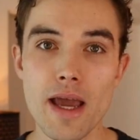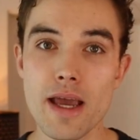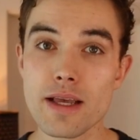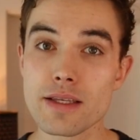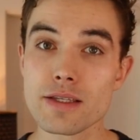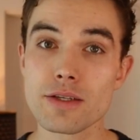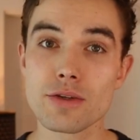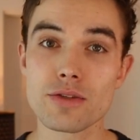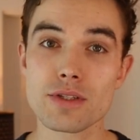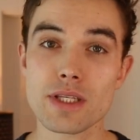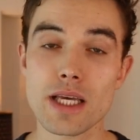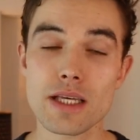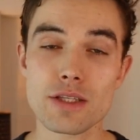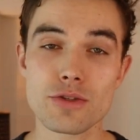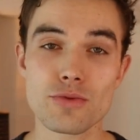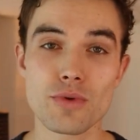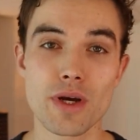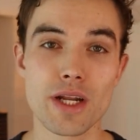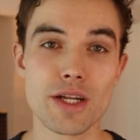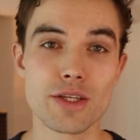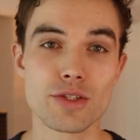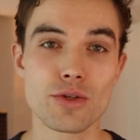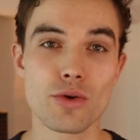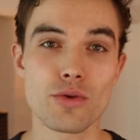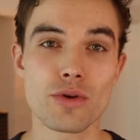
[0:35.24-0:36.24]
His success
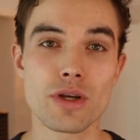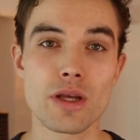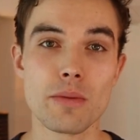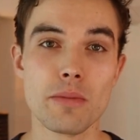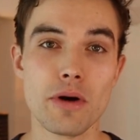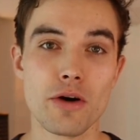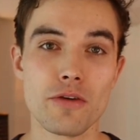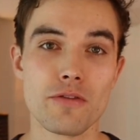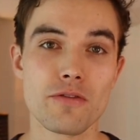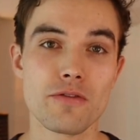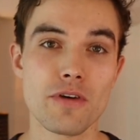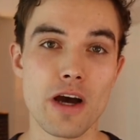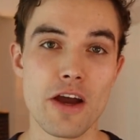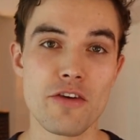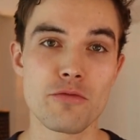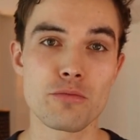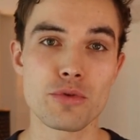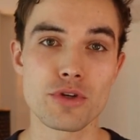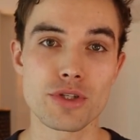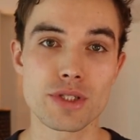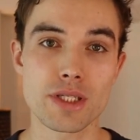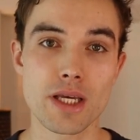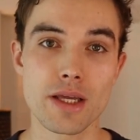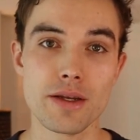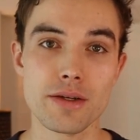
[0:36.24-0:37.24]
rate is only about
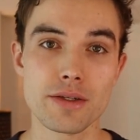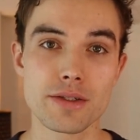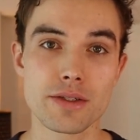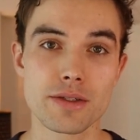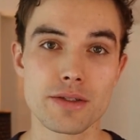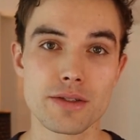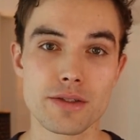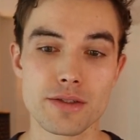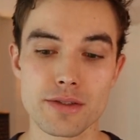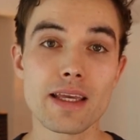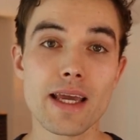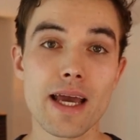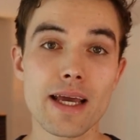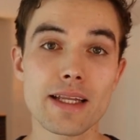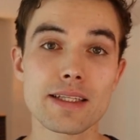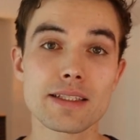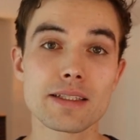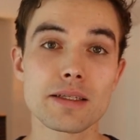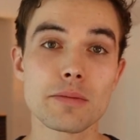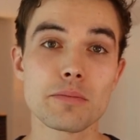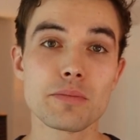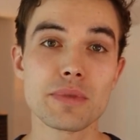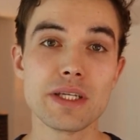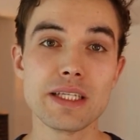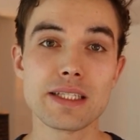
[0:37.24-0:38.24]
5%.
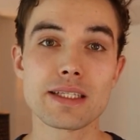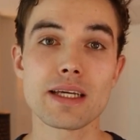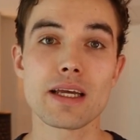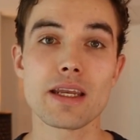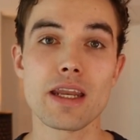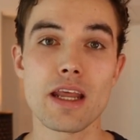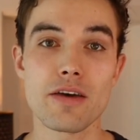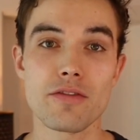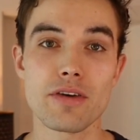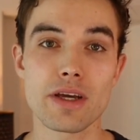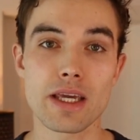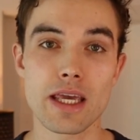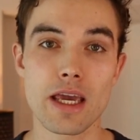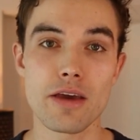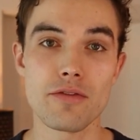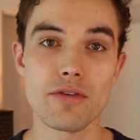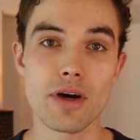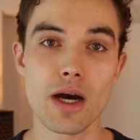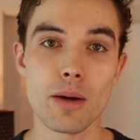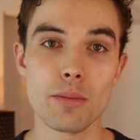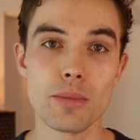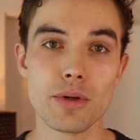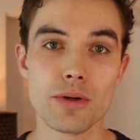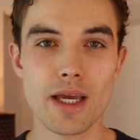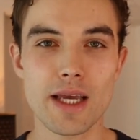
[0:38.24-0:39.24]
Yet, Pieter never gave
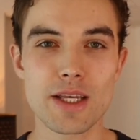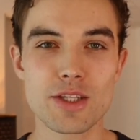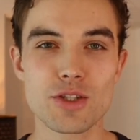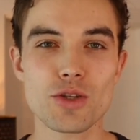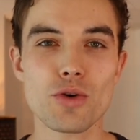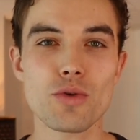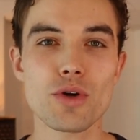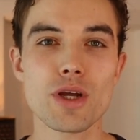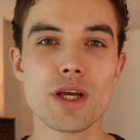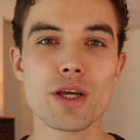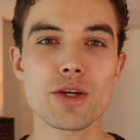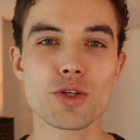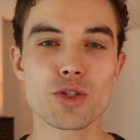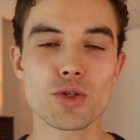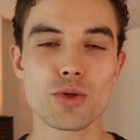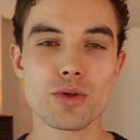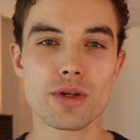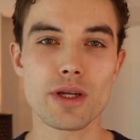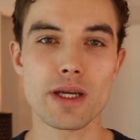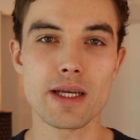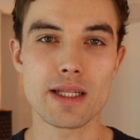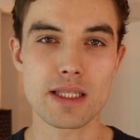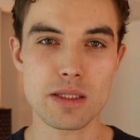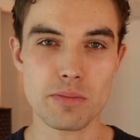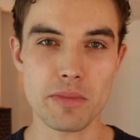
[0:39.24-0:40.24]
up. His story
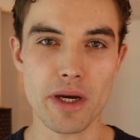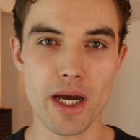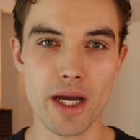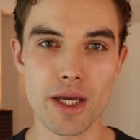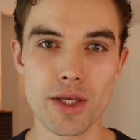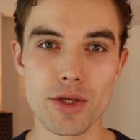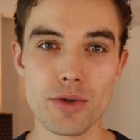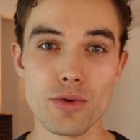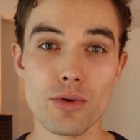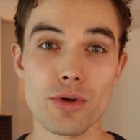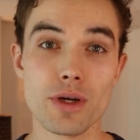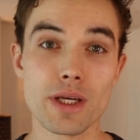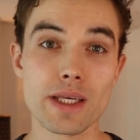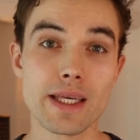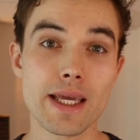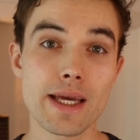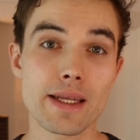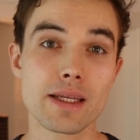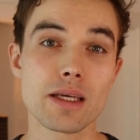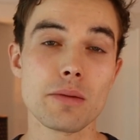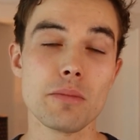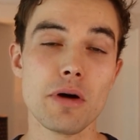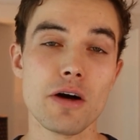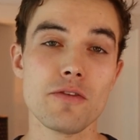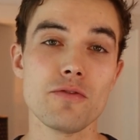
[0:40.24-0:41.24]
should inspire you,
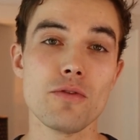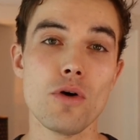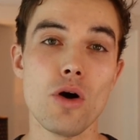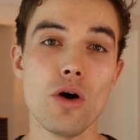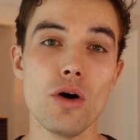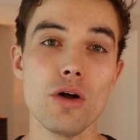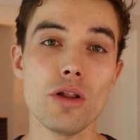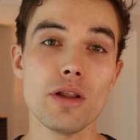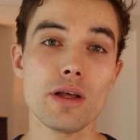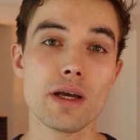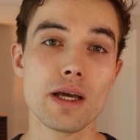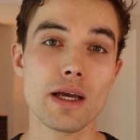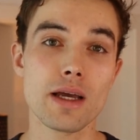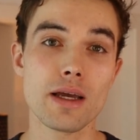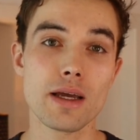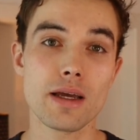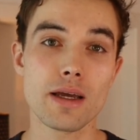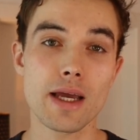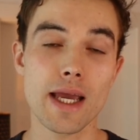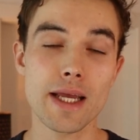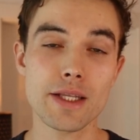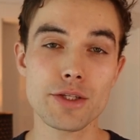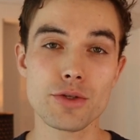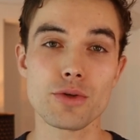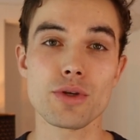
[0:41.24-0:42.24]
yet above all,
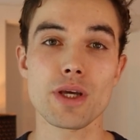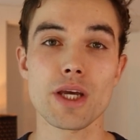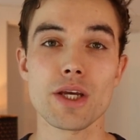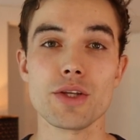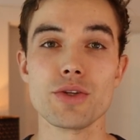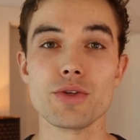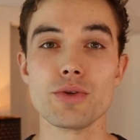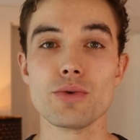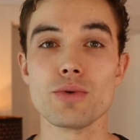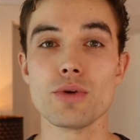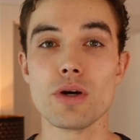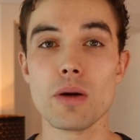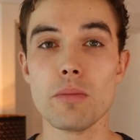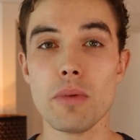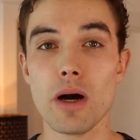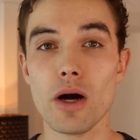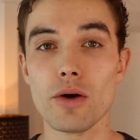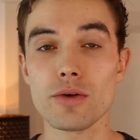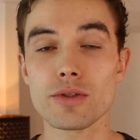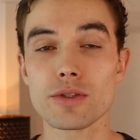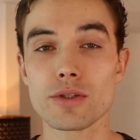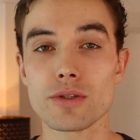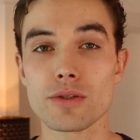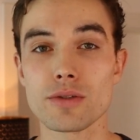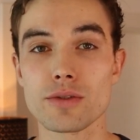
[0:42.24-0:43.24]
educate you
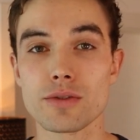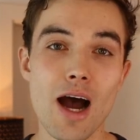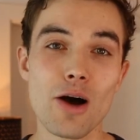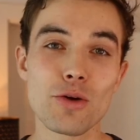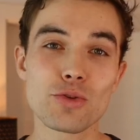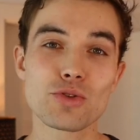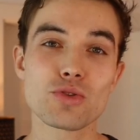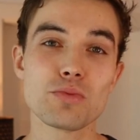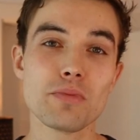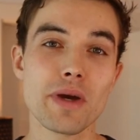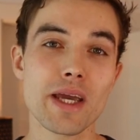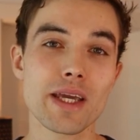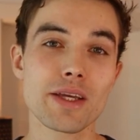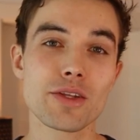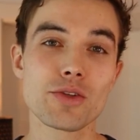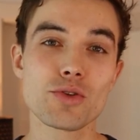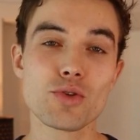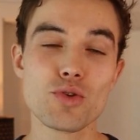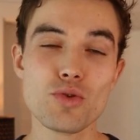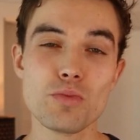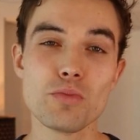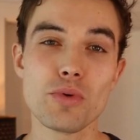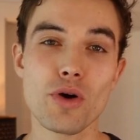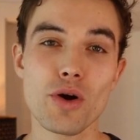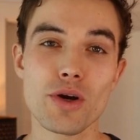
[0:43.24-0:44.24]
about how to make
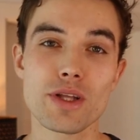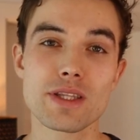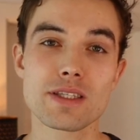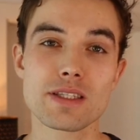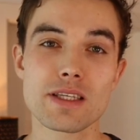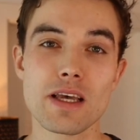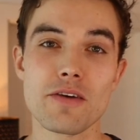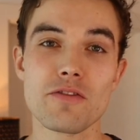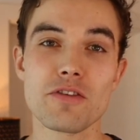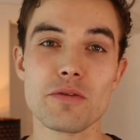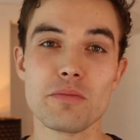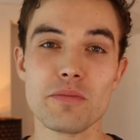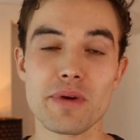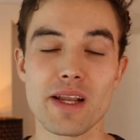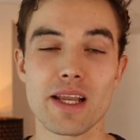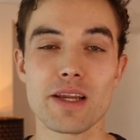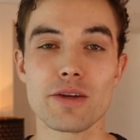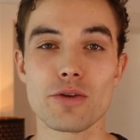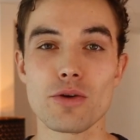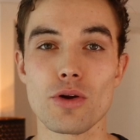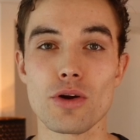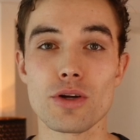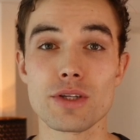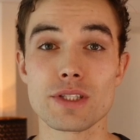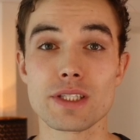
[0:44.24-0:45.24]
$2.7
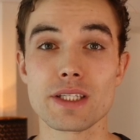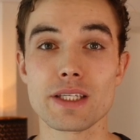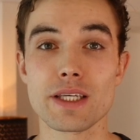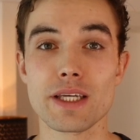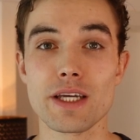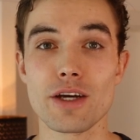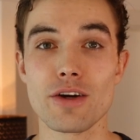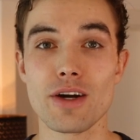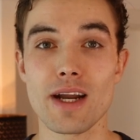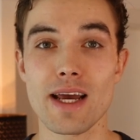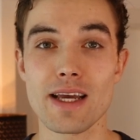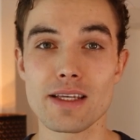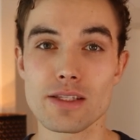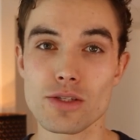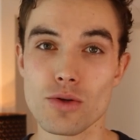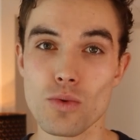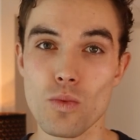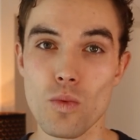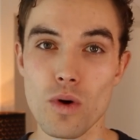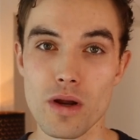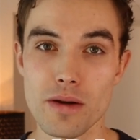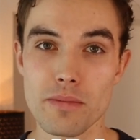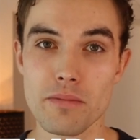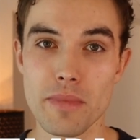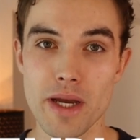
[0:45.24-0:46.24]
million a year as a
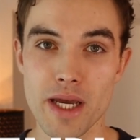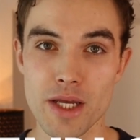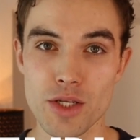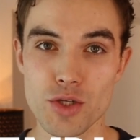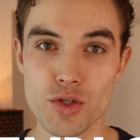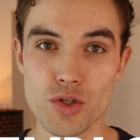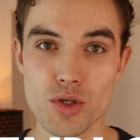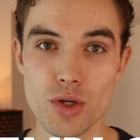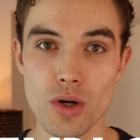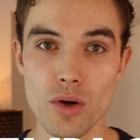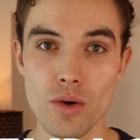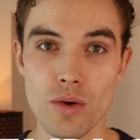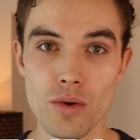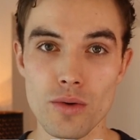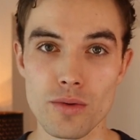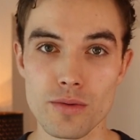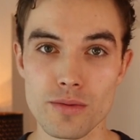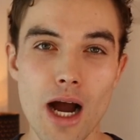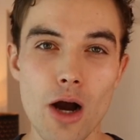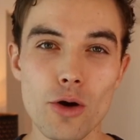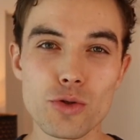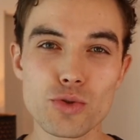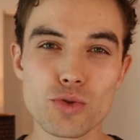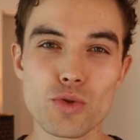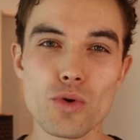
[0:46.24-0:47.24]
one-man show,
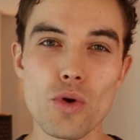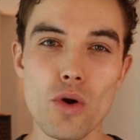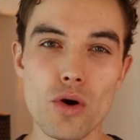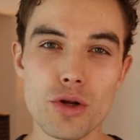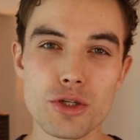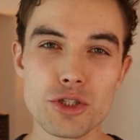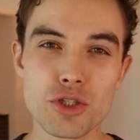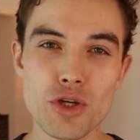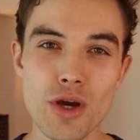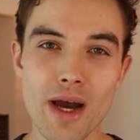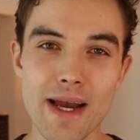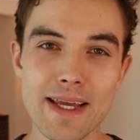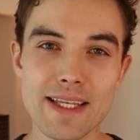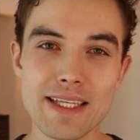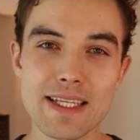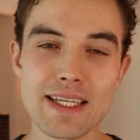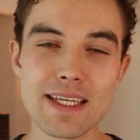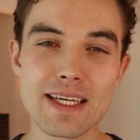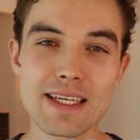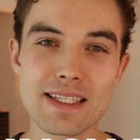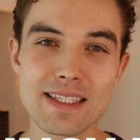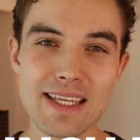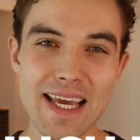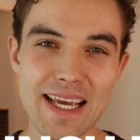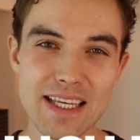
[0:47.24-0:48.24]
how to launch your
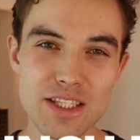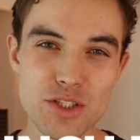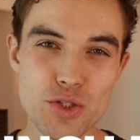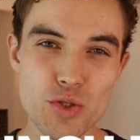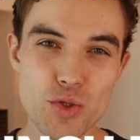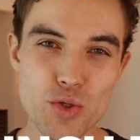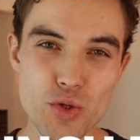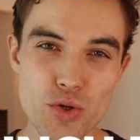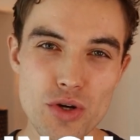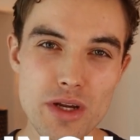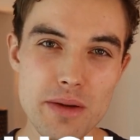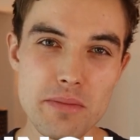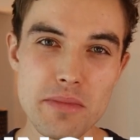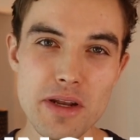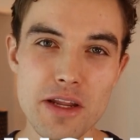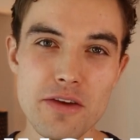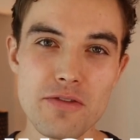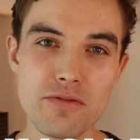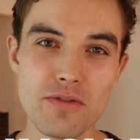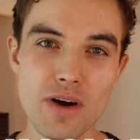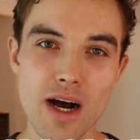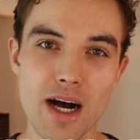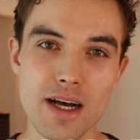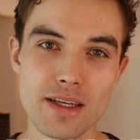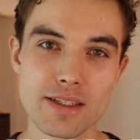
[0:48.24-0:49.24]
ideas extremely
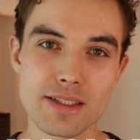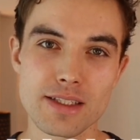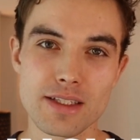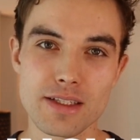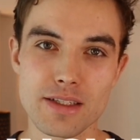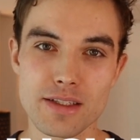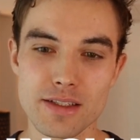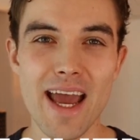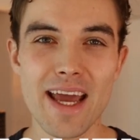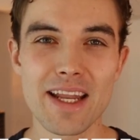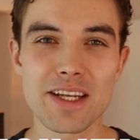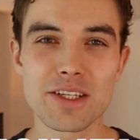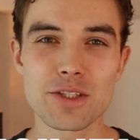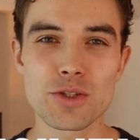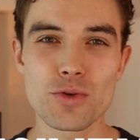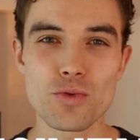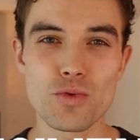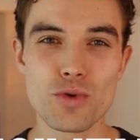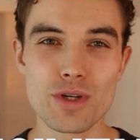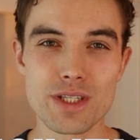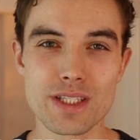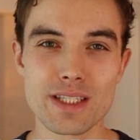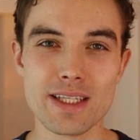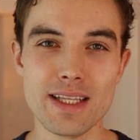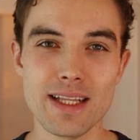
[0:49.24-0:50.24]
fast, and
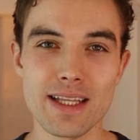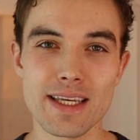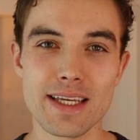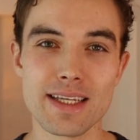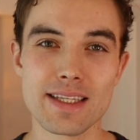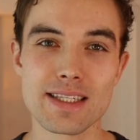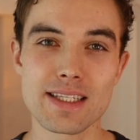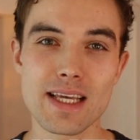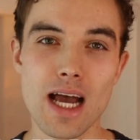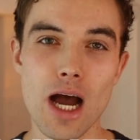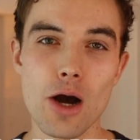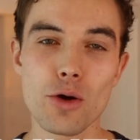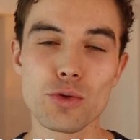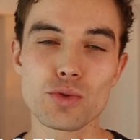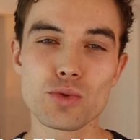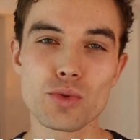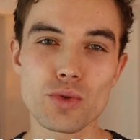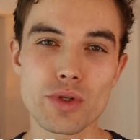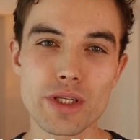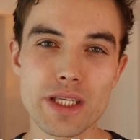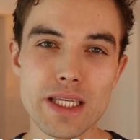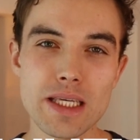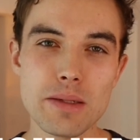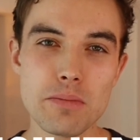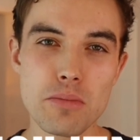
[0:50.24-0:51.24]
resilience, how to
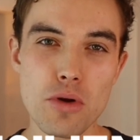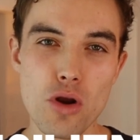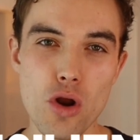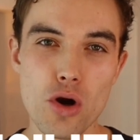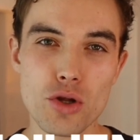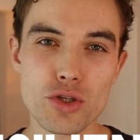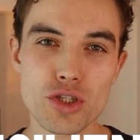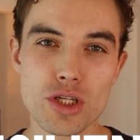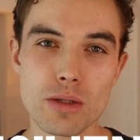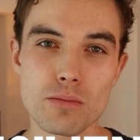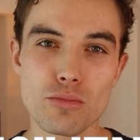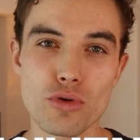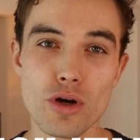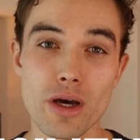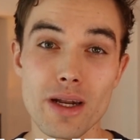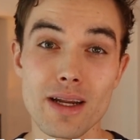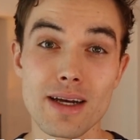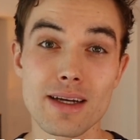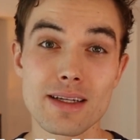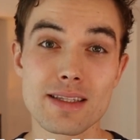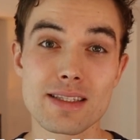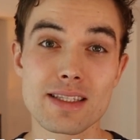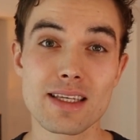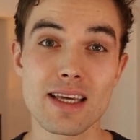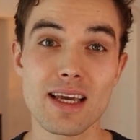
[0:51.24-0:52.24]
keep launching
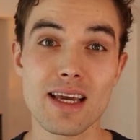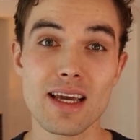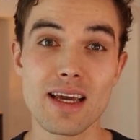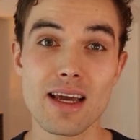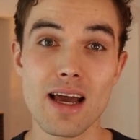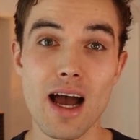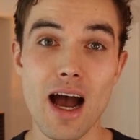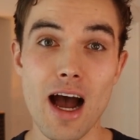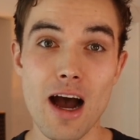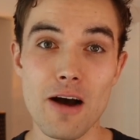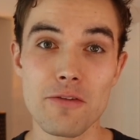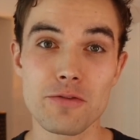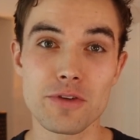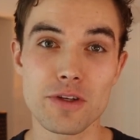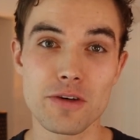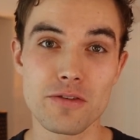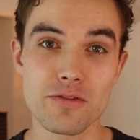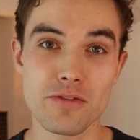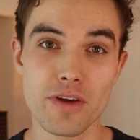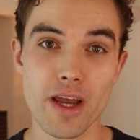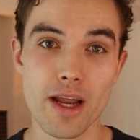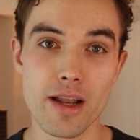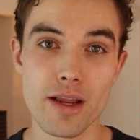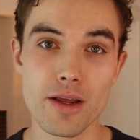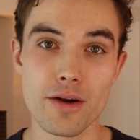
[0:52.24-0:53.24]
products after
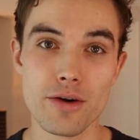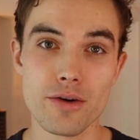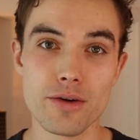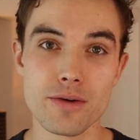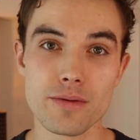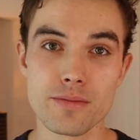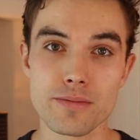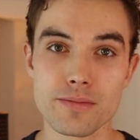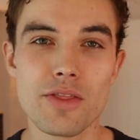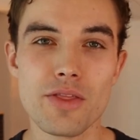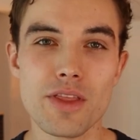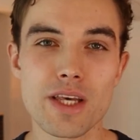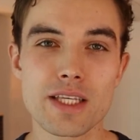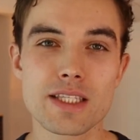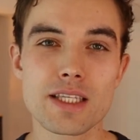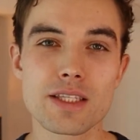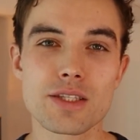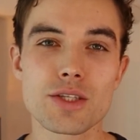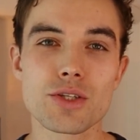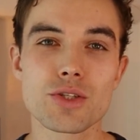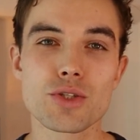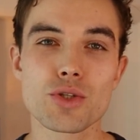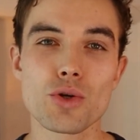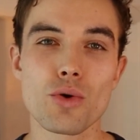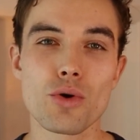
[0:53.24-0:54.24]
failure. This
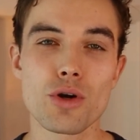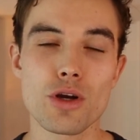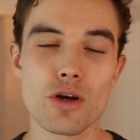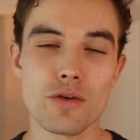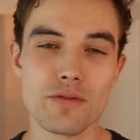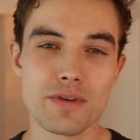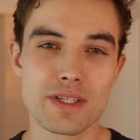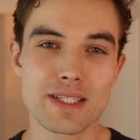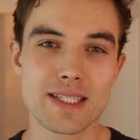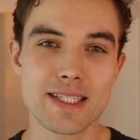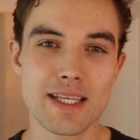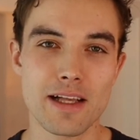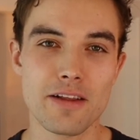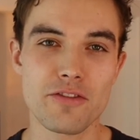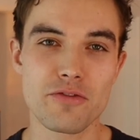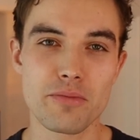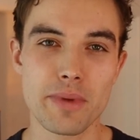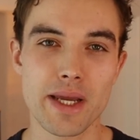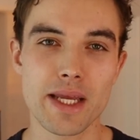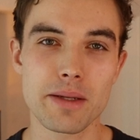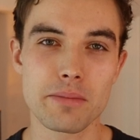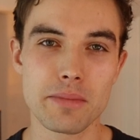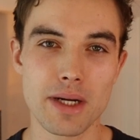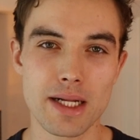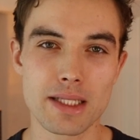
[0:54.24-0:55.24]
is the story of a
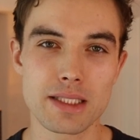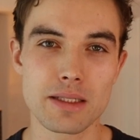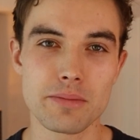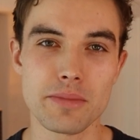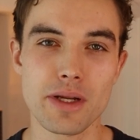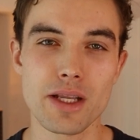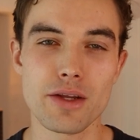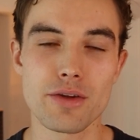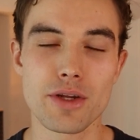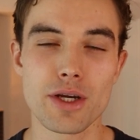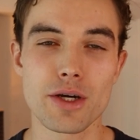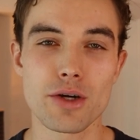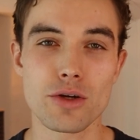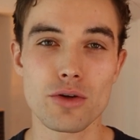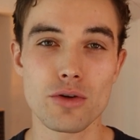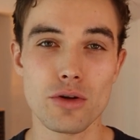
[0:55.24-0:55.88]
self-made multimillionaire